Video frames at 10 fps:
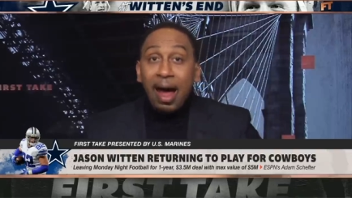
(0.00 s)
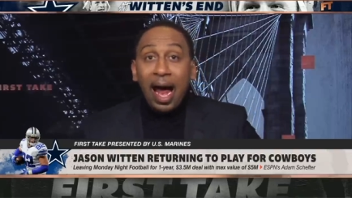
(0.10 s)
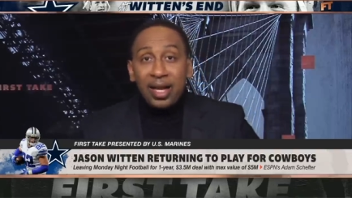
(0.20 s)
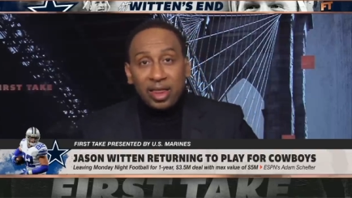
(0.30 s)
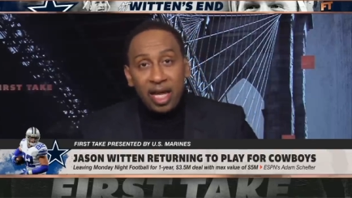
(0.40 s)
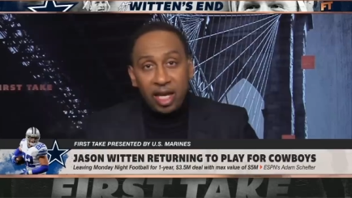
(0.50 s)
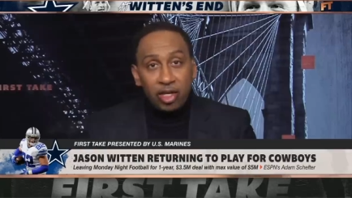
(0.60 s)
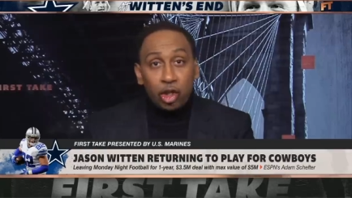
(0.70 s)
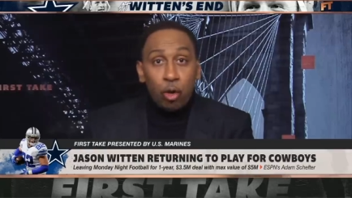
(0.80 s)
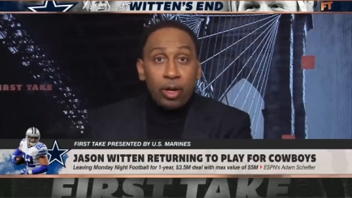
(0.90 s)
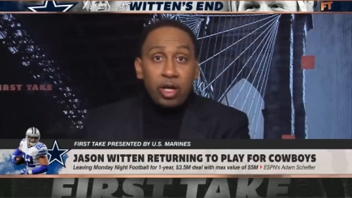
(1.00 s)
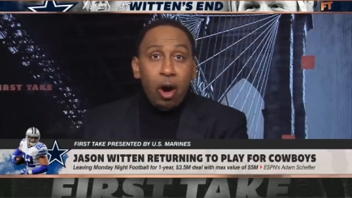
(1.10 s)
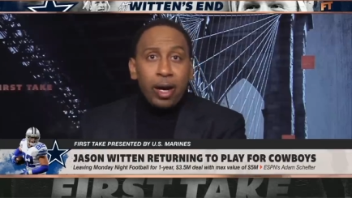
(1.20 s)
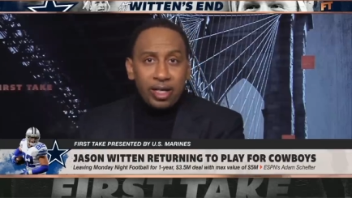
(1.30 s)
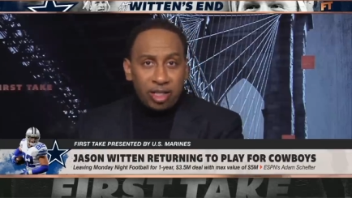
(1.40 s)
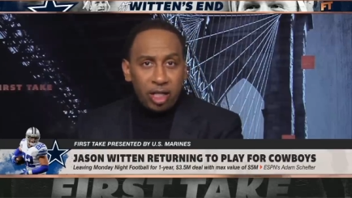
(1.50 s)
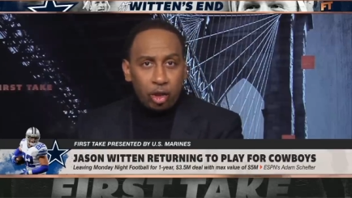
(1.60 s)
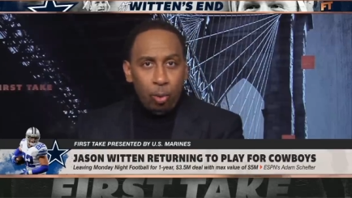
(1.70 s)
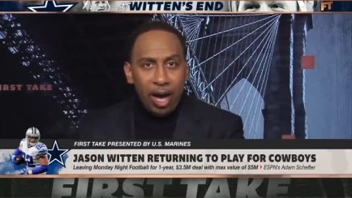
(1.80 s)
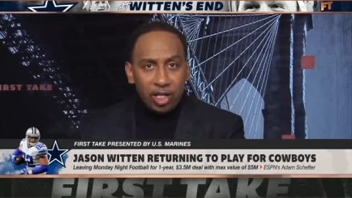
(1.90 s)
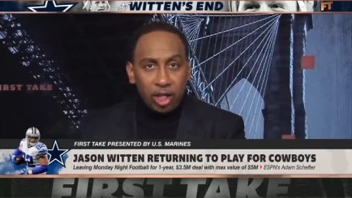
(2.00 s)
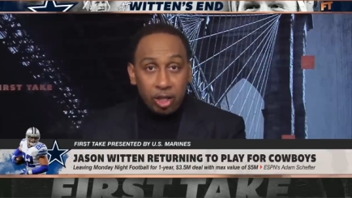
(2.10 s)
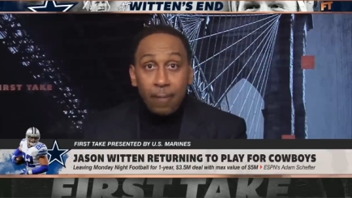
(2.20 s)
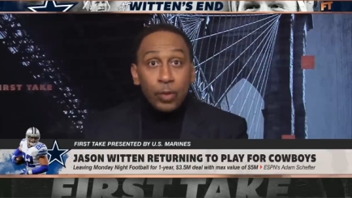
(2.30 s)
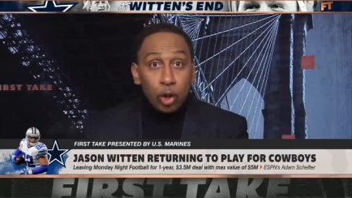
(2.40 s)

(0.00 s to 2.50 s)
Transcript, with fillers: I think in short yarded situations,